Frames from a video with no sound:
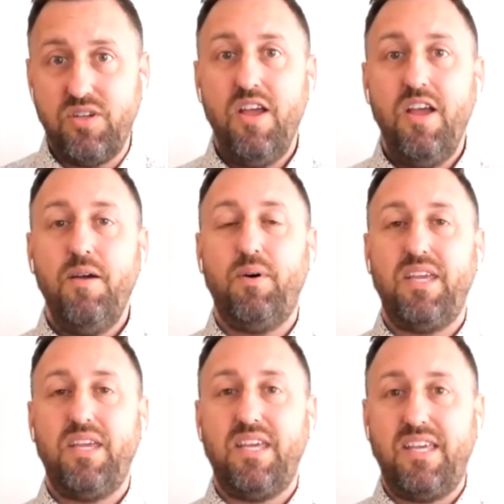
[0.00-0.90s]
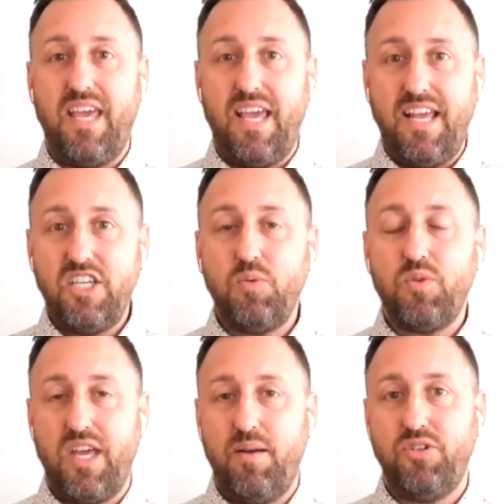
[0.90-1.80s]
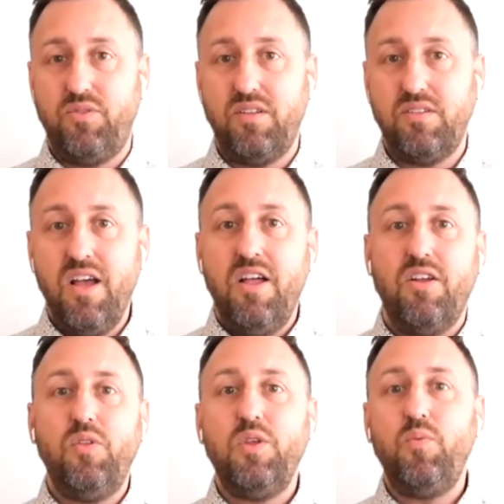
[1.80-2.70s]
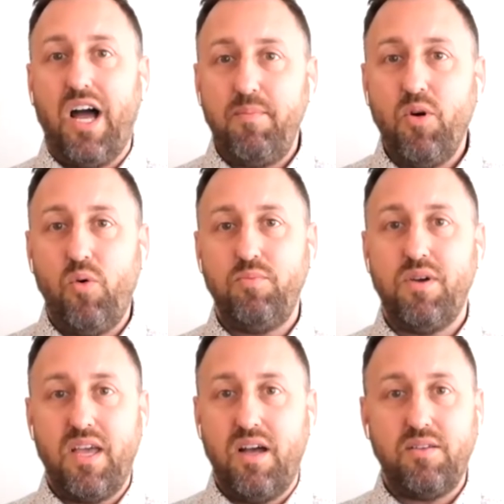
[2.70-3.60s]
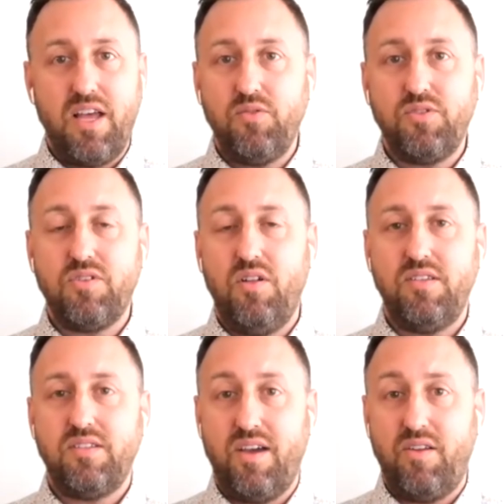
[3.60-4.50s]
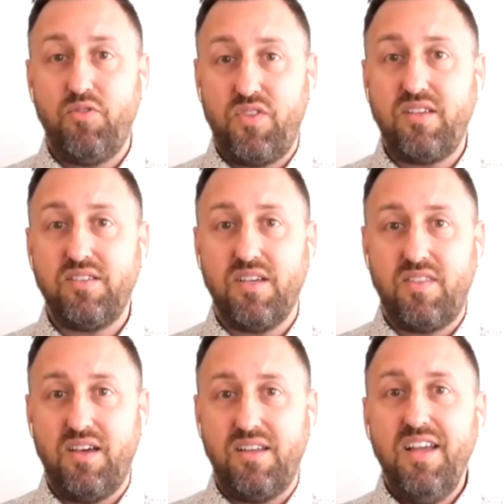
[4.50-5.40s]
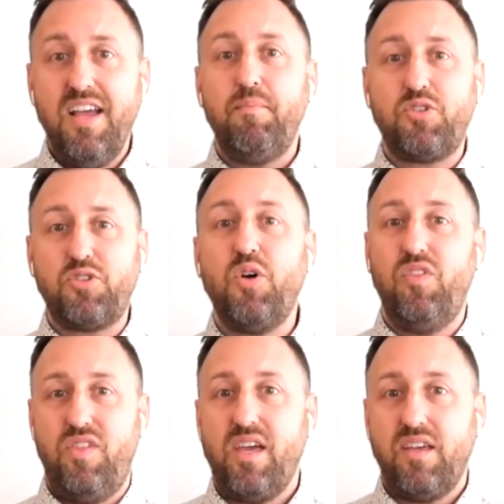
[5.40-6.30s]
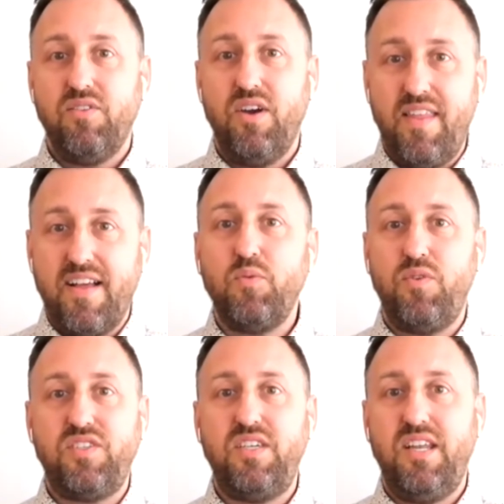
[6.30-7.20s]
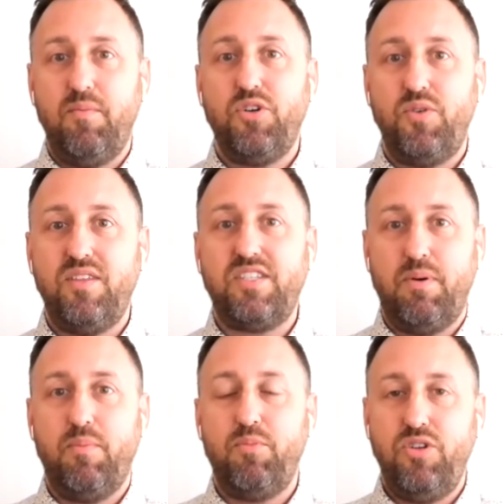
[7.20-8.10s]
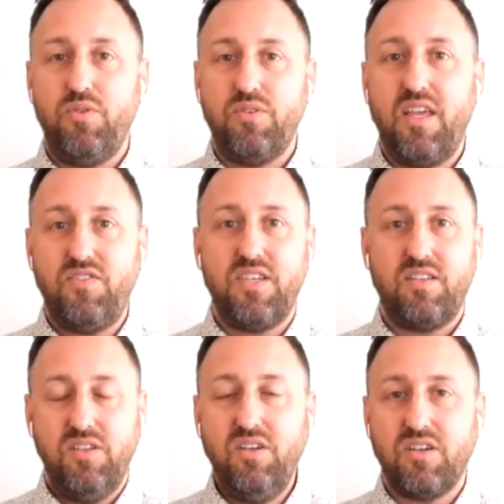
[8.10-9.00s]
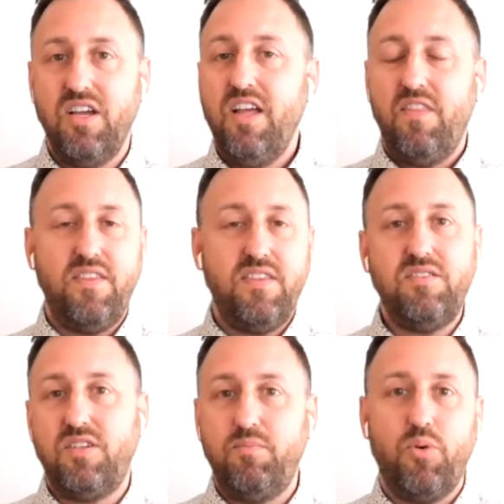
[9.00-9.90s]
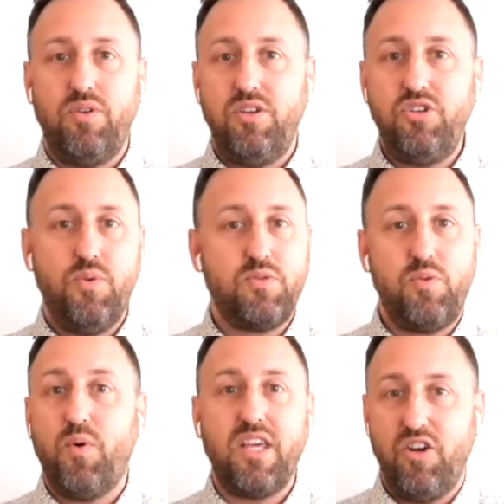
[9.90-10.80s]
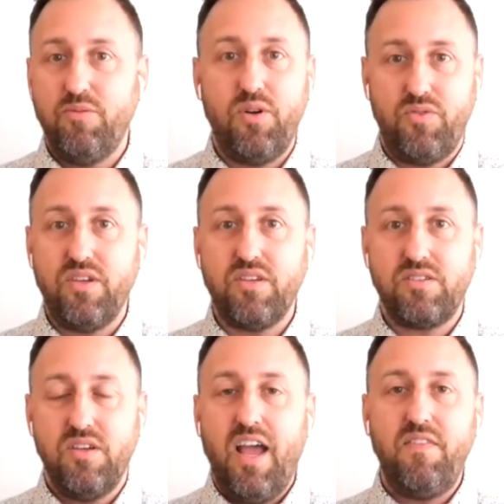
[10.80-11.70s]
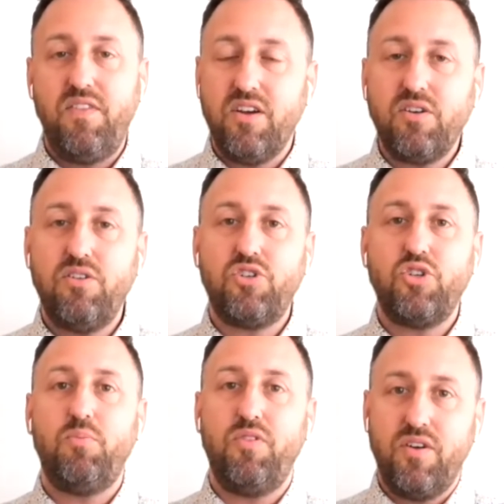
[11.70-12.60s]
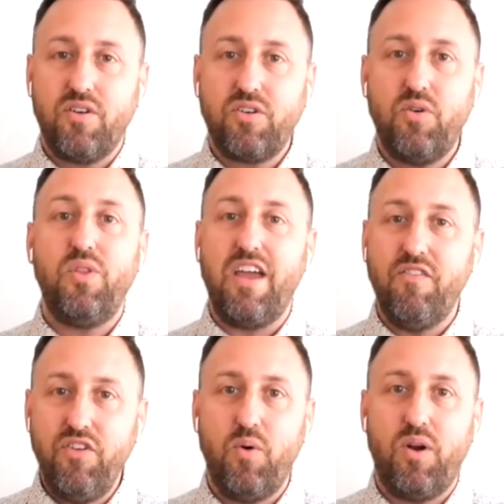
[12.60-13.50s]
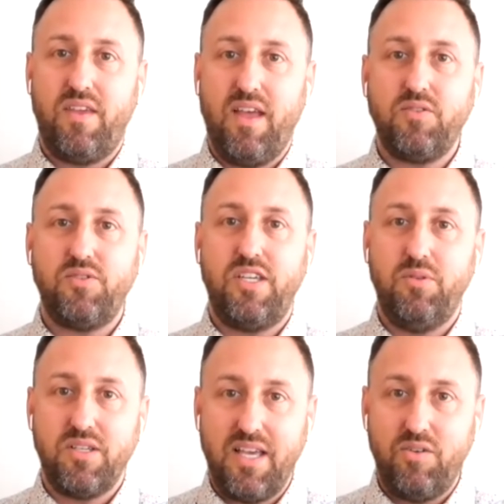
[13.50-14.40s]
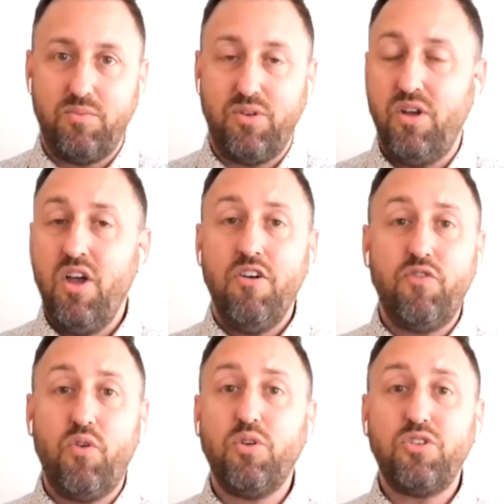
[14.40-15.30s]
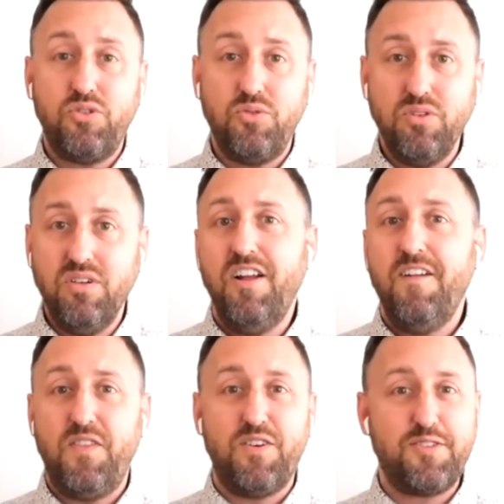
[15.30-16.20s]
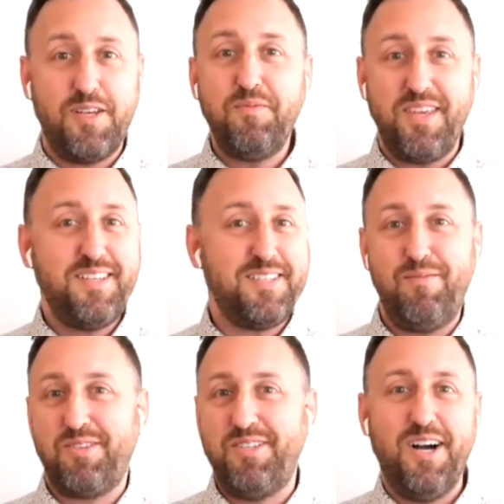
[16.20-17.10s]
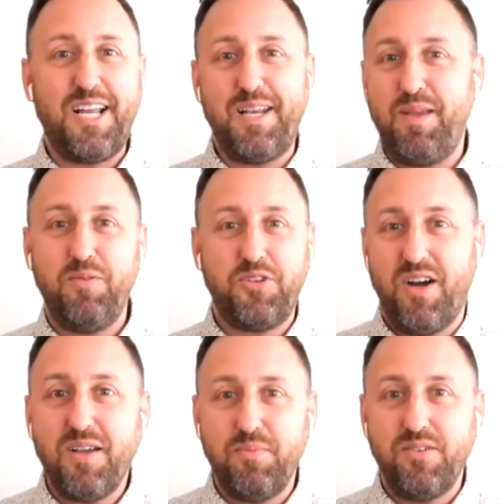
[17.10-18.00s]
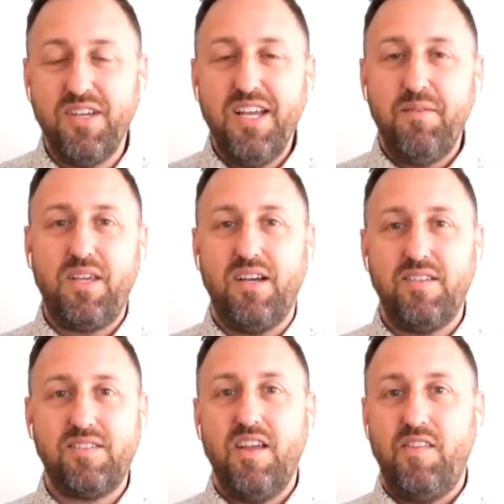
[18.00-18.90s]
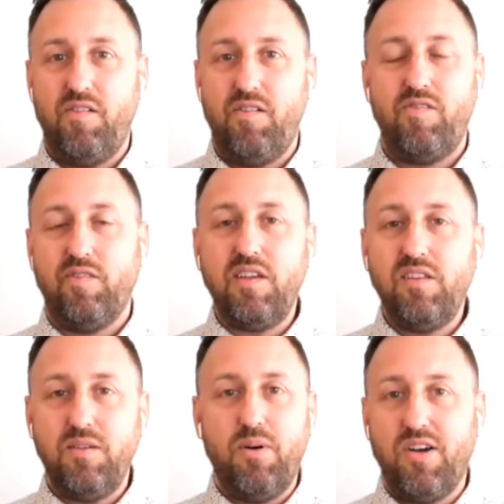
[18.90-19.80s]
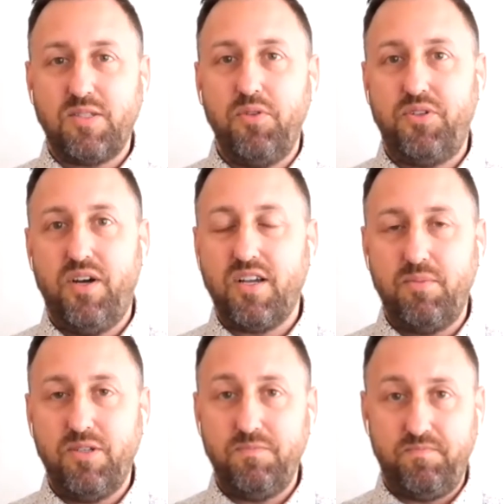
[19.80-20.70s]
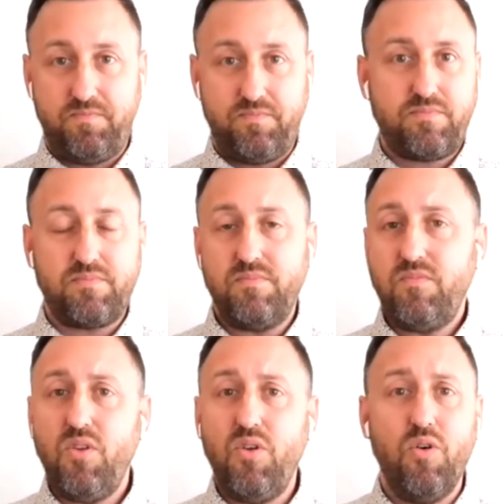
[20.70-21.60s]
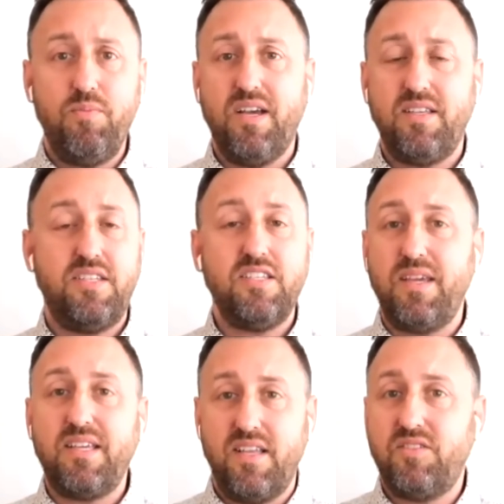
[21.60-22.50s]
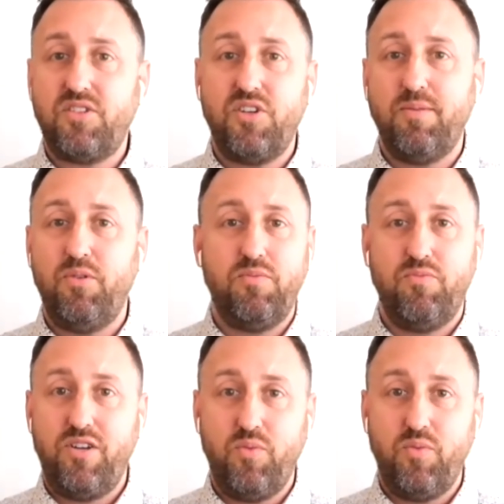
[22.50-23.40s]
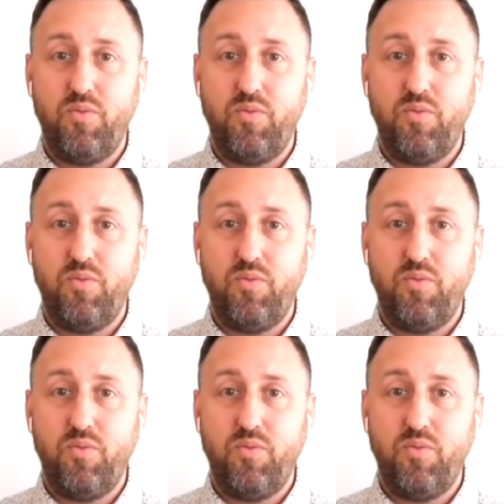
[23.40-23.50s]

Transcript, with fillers: by engaging with Hamiltonians, not only will I be holding my council colleagues accountable for things like that, but so will they, right? And that's what we've seen Hamiltonians step up and do is they've said, look, this is an important issue to us. We want to hear about this. And they're going to show up and they're going to hold everyone at the council table accountable. For sure, there are some things I'm just not going to be able to talk about because they're either legally impossible to talk about or because it doesn't make sense to talk about them right away.